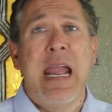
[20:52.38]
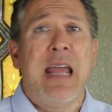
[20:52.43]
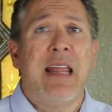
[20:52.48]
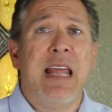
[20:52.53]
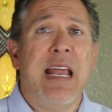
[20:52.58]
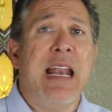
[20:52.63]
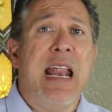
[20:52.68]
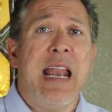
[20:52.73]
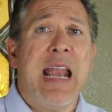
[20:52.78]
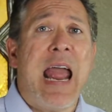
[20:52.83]

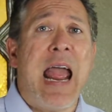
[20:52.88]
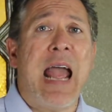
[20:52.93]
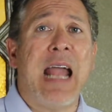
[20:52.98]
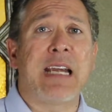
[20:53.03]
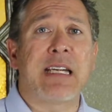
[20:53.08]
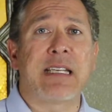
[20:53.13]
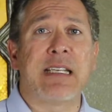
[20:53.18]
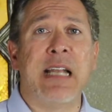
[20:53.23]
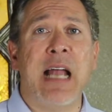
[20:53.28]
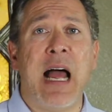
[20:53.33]
Then in
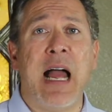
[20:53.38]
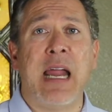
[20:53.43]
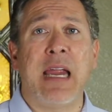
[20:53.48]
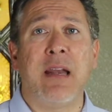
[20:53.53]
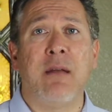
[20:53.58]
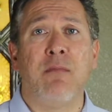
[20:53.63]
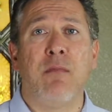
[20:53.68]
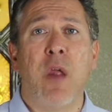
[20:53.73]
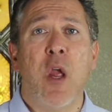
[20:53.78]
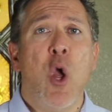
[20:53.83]
Acts
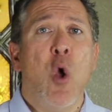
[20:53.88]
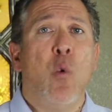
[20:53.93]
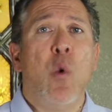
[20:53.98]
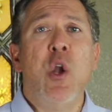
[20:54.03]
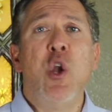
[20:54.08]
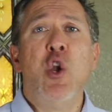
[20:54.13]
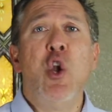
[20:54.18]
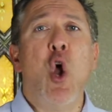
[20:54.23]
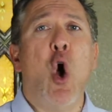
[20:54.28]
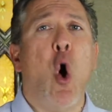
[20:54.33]
9,
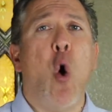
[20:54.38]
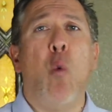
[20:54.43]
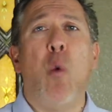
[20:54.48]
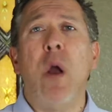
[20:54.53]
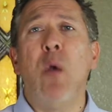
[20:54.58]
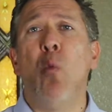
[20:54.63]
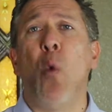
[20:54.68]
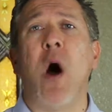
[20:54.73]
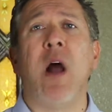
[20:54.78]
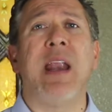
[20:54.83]
when no
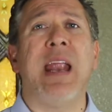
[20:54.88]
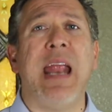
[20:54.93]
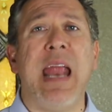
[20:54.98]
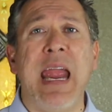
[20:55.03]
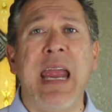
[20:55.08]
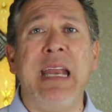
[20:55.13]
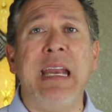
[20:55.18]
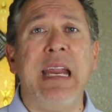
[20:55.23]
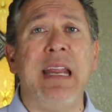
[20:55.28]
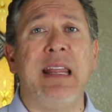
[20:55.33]
one wanted
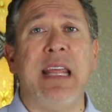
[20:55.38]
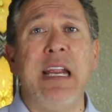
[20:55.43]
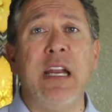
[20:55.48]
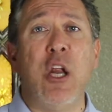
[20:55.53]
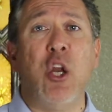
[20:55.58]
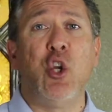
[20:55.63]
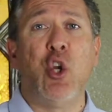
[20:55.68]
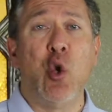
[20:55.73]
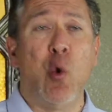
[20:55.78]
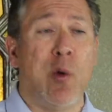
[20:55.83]
anything
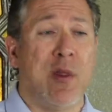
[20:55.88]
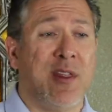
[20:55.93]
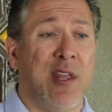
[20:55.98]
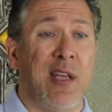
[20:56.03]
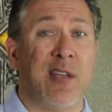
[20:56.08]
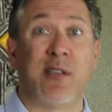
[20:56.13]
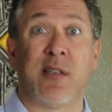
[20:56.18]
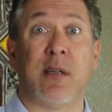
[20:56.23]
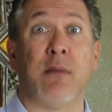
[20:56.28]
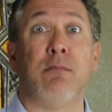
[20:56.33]
to do with
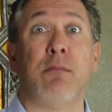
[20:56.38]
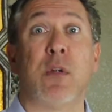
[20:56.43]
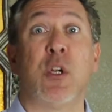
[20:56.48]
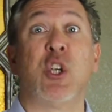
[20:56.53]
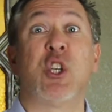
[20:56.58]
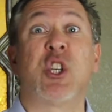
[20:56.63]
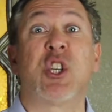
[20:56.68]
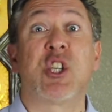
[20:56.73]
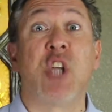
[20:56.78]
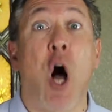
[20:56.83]
this
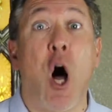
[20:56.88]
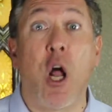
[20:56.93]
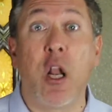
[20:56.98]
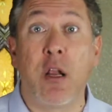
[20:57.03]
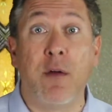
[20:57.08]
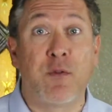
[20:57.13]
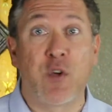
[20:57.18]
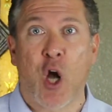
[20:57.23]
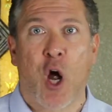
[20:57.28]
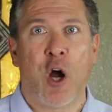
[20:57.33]

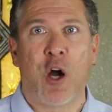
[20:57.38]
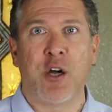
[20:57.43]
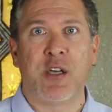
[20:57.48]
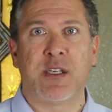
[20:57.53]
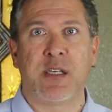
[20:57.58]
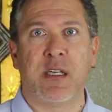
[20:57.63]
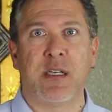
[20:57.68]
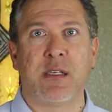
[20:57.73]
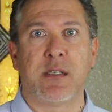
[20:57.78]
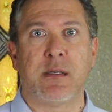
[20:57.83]
Saul of
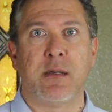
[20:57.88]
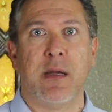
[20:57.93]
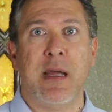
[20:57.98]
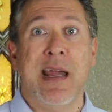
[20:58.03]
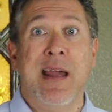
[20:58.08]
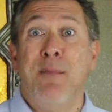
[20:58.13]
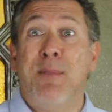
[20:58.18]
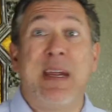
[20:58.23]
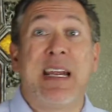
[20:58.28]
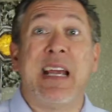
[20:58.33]
Tarsus
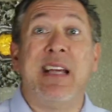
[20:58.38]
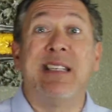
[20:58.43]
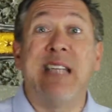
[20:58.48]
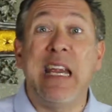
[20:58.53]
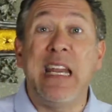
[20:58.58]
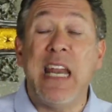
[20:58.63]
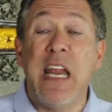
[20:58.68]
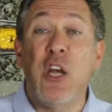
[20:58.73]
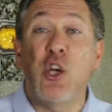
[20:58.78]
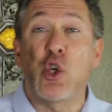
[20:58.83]
because
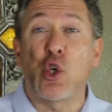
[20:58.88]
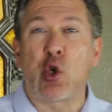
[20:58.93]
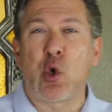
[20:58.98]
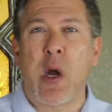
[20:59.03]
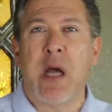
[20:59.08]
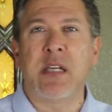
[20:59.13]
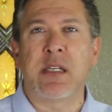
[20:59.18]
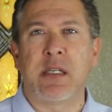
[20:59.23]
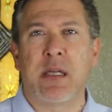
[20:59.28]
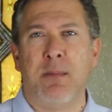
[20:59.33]
they didn't
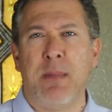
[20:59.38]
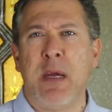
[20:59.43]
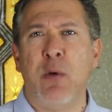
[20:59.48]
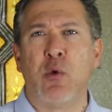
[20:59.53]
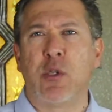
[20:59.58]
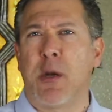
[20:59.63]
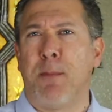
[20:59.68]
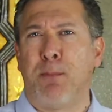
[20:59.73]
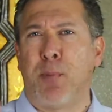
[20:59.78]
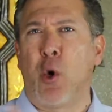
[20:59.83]
trust him, he
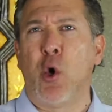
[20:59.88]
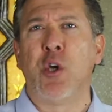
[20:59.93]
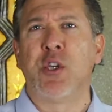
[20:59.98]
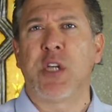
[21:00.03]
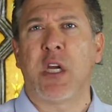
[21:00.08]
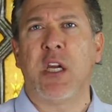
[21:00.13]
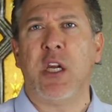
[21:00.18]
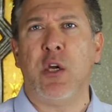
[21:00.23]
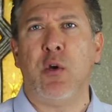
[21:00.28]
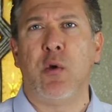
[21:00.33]
was a
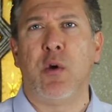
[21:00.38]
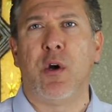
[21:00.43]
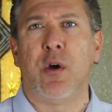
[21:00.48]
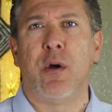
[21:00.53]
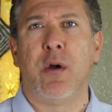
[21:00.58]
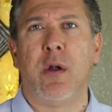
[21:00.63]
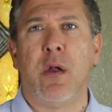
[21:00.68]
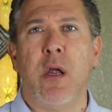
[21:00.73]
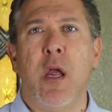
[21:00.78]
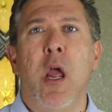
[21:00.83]

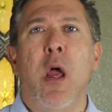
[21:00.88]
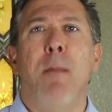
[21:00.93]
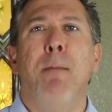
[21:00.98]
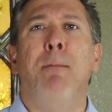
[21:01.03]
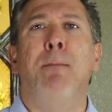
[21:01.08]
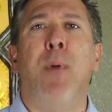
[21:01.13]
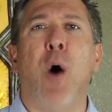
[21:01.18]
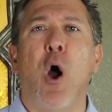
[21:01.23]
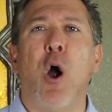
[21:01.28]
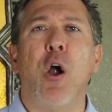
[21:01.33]
persecutor.
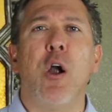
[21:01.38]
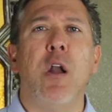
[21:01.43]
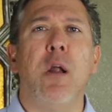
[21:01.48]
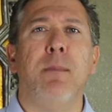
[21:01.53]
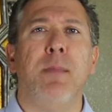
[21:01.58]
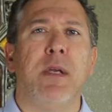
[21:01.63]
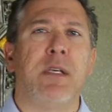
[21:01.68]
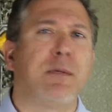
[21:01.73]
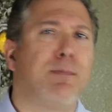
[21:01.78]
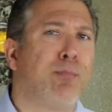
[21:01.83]

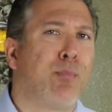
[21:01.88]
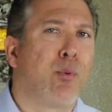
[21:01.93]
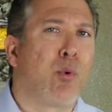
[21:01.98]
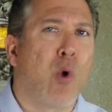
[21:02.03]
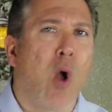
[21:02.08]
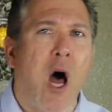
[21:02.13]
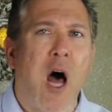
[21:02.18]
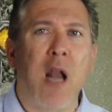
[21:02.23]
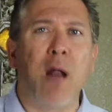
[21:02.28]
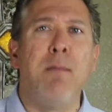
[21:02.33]
Barnabas
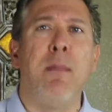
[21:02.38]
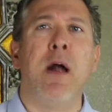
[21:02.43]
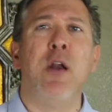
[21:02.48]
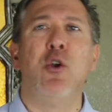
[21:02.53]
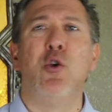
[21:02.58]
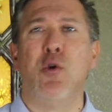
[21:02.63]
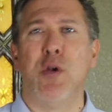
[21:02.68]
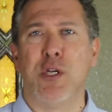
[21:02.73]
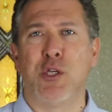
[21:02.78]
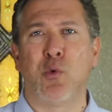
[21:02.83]
brought him
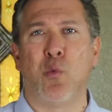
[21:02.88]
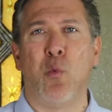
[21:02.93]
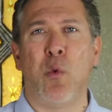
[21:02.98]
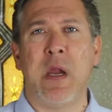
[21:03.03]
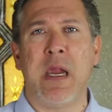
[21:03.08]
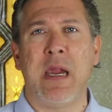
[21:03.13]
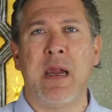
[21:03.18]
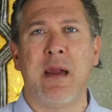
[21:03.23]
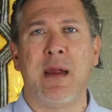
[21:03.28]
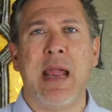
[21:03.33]
under his
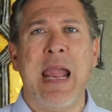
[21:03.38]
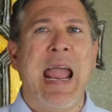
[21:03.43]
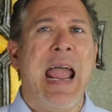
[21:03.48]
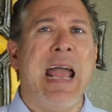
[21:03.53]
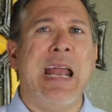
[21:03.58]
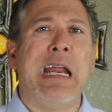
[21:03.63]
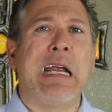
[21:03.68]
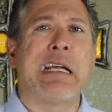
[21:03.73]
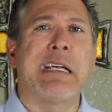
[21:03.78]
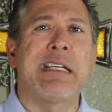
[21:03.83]
wing
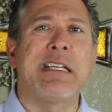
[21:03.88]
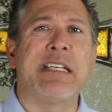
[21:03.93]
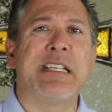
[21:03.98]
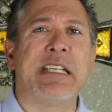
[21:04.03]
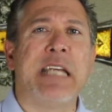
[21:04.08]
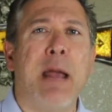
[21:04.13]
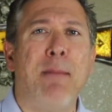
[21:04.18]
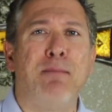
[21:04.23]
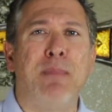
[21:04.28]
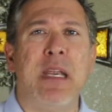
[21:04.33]
and
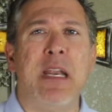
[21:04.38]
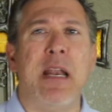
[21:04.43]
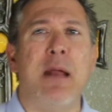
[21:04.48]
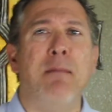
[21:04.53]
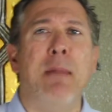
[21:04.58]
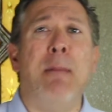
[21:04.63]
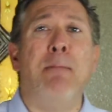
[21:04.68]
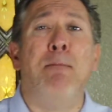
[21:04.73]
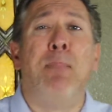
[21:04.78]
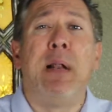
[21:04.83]
accepted
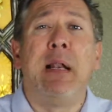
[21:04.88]
him and